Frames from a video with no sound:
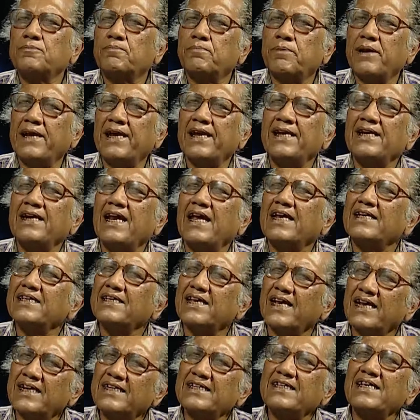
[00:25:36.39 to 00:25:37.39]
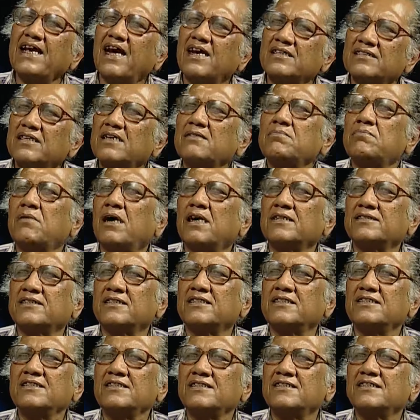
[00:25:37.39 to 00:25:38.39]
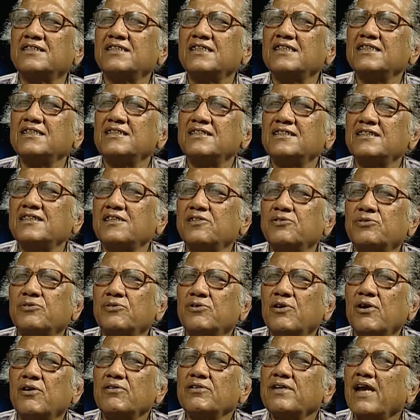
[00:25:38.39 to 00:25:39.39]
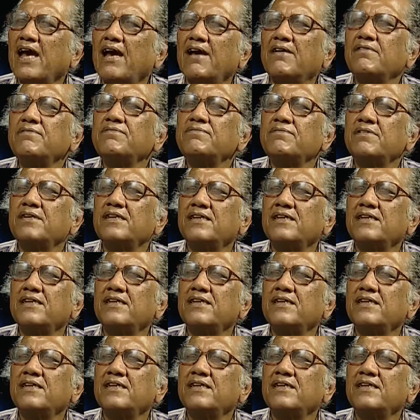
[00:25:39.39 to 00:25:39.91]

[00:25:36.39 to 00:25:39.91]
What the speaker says: pay like any other merchant, since they do not have